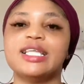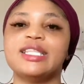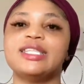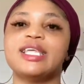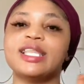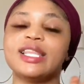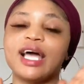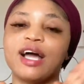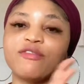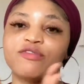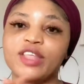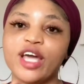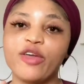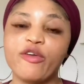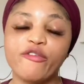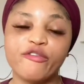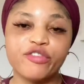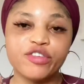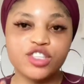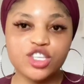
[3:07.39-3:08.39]
Then after
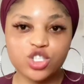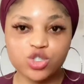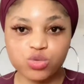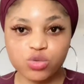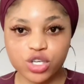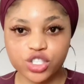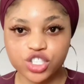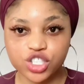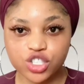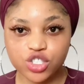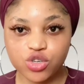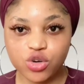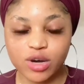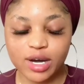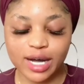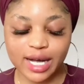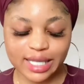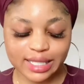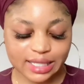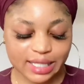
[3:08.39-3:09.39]
you finish washing your
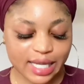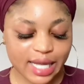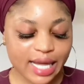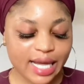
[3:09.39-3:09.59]
hand,